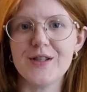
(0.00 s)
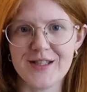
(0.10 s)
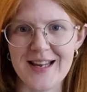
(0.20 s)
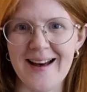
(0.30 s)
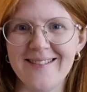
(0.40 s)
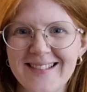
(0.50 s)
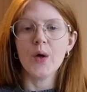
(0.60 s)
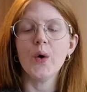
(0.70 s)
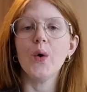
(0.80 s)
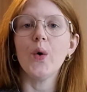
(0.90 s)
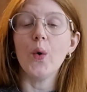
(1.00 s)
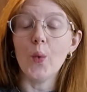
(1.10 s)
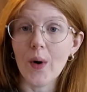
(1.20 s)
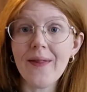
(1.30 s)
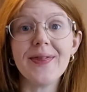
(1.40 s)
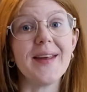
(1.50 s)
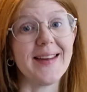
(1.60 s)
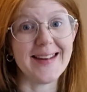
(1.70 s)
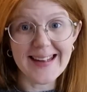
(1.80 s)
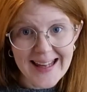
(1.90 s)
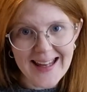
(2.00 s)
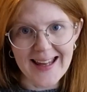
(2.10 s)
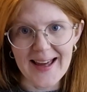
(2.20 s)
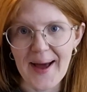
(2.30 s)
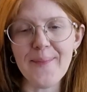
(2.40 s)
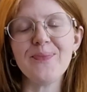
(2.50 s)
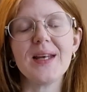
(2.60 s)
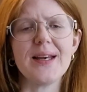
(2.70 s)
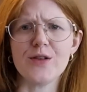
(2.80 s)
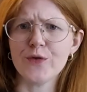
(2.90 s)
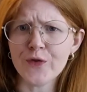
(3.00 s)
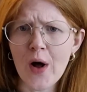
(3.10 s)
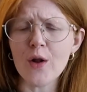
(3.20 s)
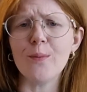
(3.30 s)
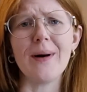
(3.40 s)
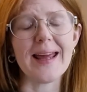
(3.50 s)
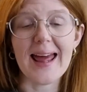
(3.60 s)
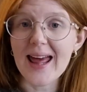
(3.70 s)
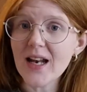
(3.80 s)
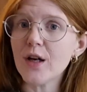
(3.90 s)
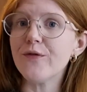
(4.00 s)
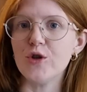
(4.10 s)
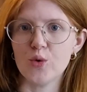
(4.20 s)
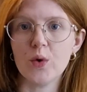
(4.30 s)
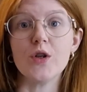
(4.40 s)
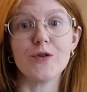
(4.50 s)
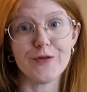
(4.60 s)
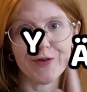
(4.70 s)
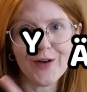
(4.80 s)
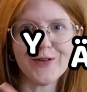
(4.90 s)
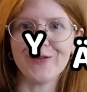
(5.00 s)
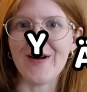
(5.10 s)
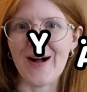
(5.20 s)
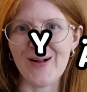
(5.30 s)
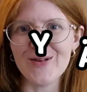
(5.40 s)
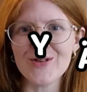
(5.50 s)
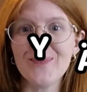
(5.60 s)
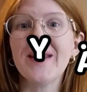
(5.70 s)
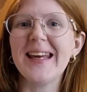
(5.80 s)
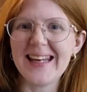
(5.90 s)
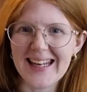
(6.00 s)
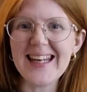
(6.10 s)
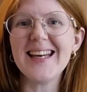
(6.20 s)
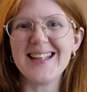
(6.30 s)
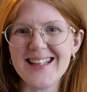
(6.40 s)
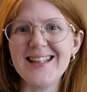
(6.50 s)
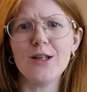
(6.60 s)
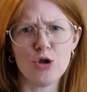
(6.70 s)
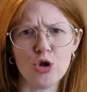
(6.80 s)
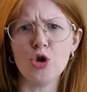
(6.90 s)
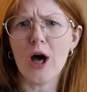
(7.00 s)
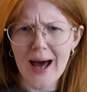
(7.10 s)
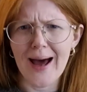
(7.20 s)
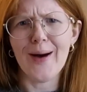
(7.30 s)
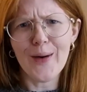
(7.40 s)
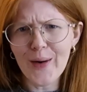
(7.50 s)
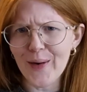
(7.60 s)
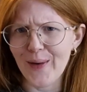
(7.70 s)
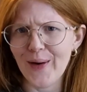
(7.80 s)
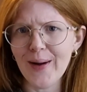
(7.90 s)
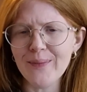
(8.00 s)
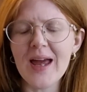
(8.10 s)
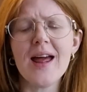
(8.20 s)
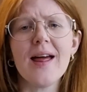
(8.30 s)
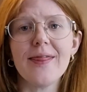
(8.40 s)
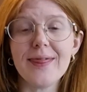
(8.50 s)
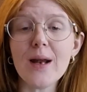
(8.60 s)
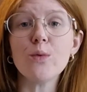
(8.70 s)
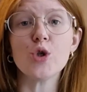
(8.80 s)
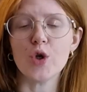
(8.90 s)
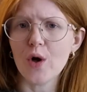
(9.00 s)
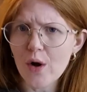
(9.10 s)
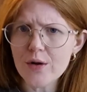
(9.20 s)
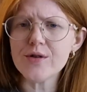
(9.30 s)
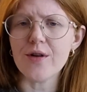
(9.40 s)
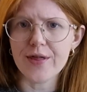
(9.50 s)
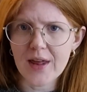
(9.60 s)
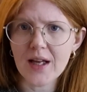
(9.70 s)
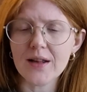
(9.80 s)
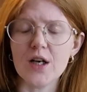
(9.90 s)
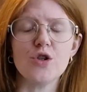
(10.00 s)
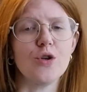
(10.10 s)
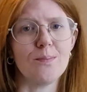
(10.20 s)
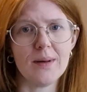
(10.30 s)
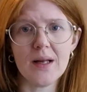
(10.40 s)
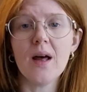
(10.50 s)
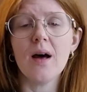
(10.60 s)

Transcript: sound. When the G is followed by any of the Swedish front vowels, E, I, Y, Ä, Ö, then we should also think that it should be